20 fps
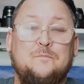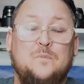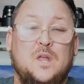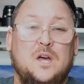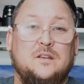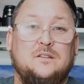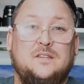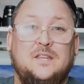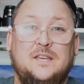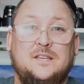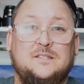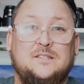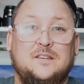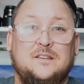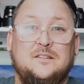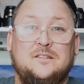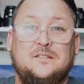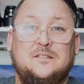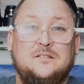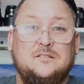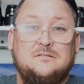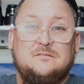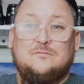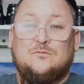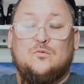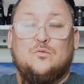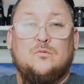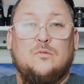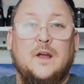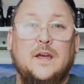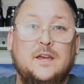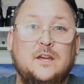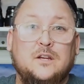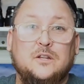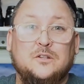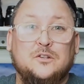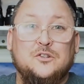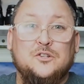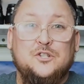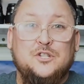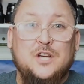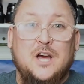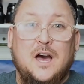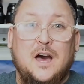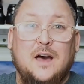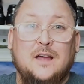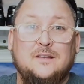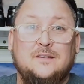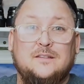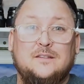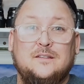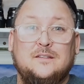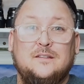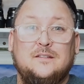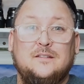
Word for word: a decent regular shot